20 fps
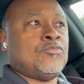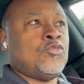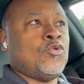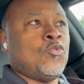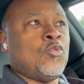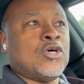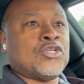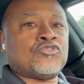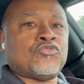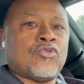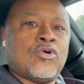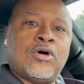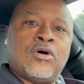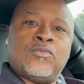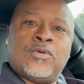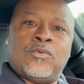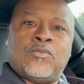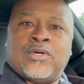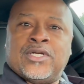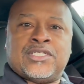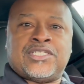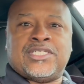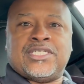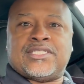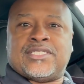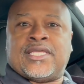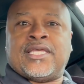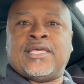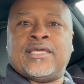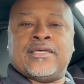what's wrong with what she
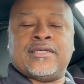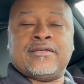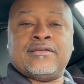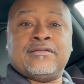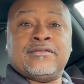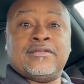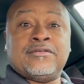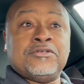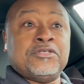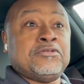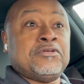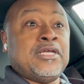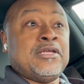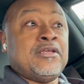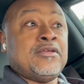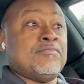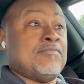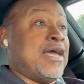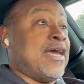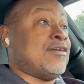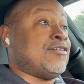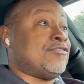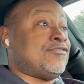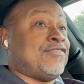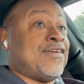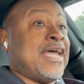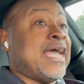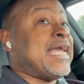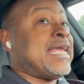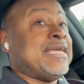said? Matter of
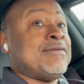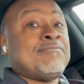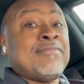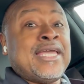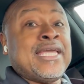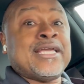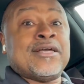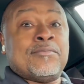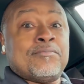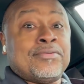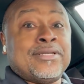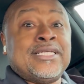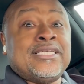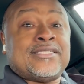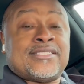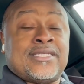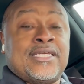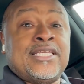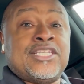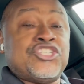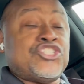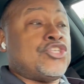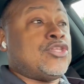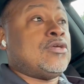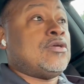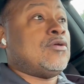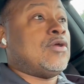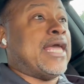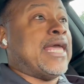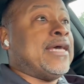fact, it made complete sense.
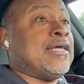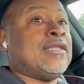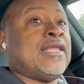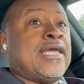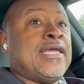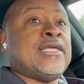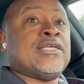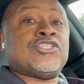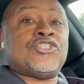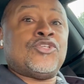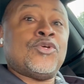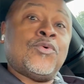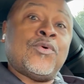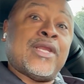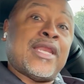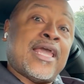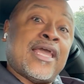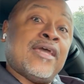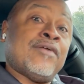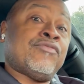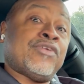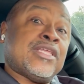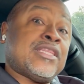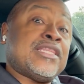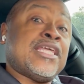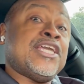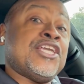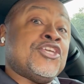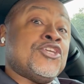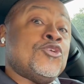LA is doing
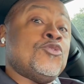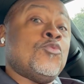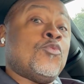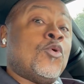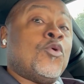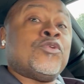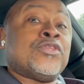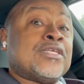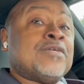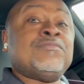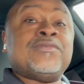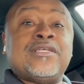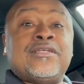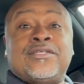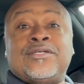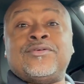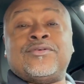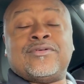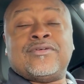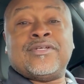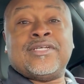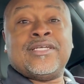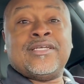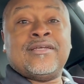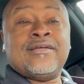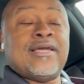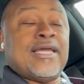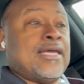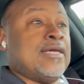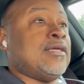everything you want them to do.
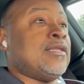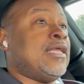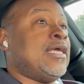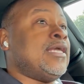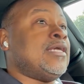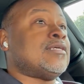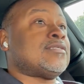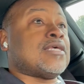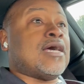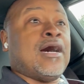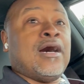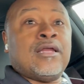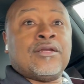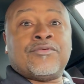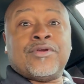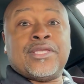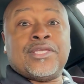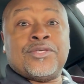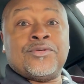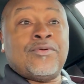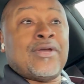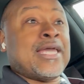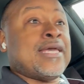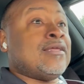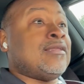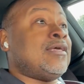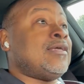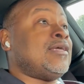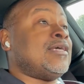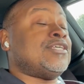LA is honoring you.
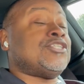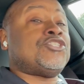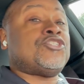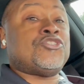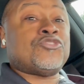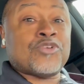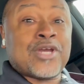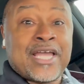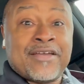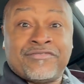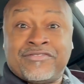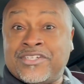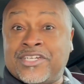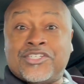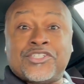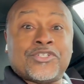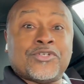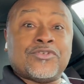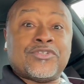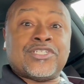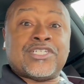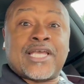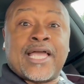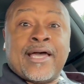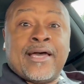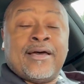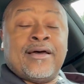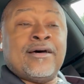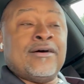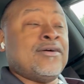LA has drafted your
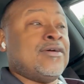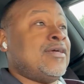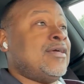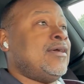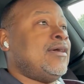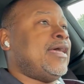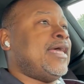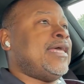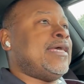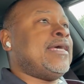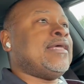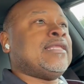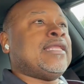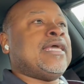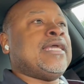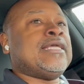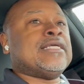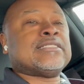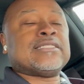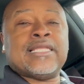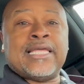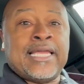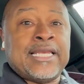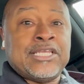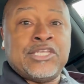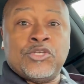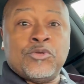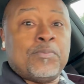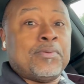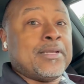child. LA is
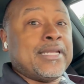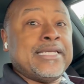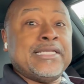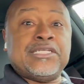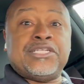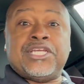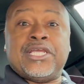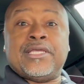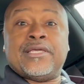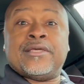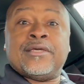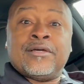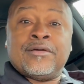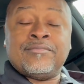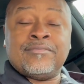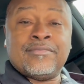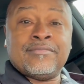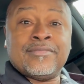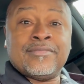letting you play GM.